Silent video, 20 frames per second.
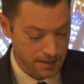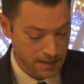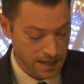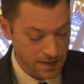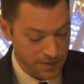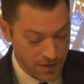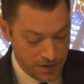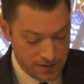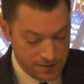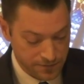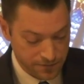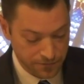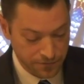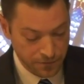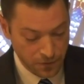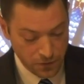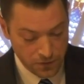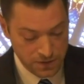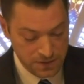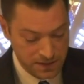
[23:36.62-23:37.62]
In this
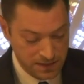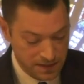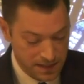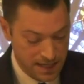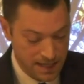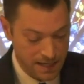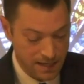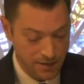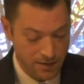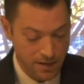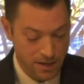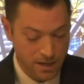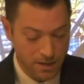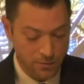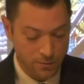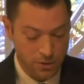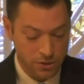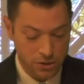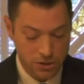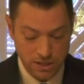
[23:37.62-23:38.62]
first thing,
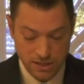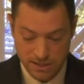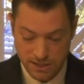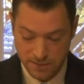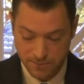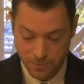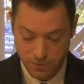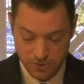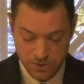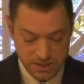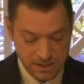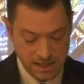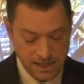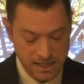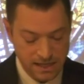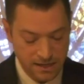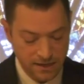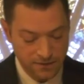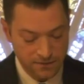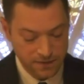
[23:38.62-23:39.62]
what Jesus
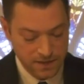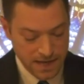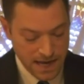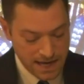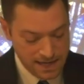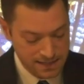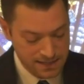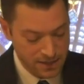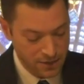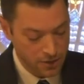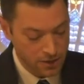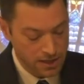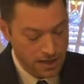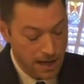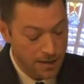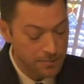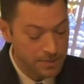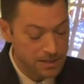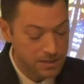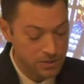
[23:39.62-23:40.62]
perceives as they are
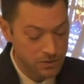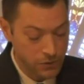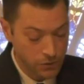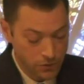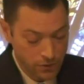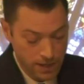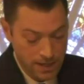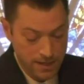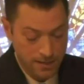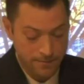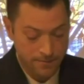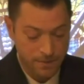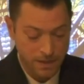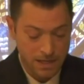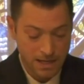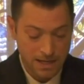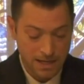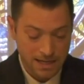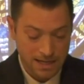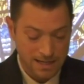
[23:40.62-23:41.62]
coming to him
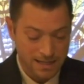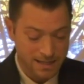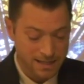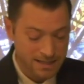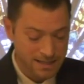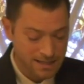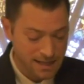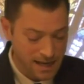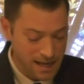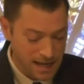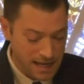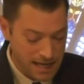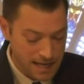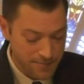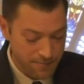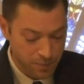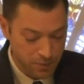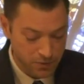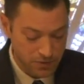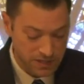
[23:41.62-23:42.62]
is he
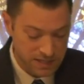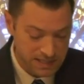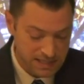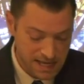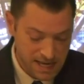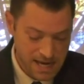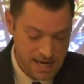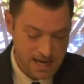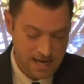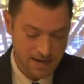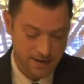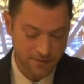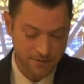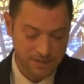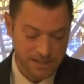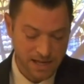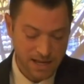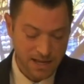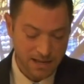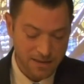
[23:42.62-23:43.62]

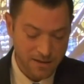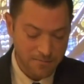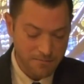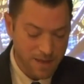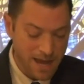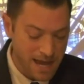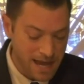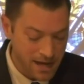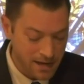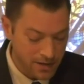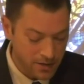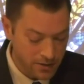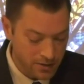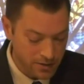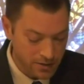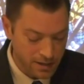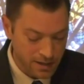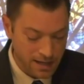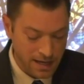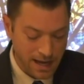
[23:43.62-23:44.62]
perceives the
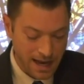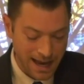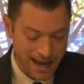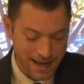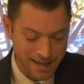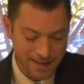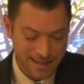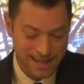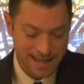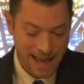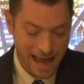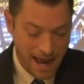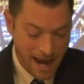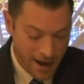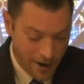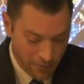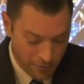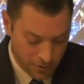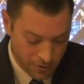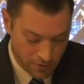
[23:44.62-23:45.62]
manner and the
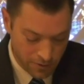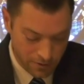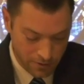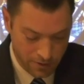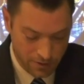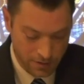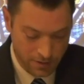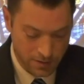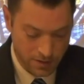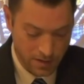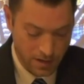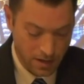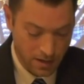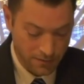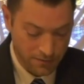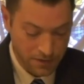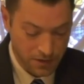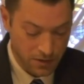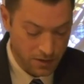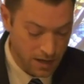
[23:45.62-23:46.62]
error
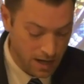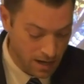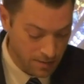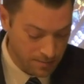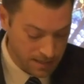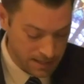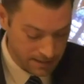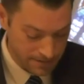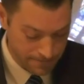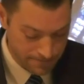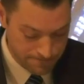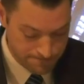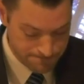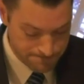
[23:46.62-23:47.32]
of their coming.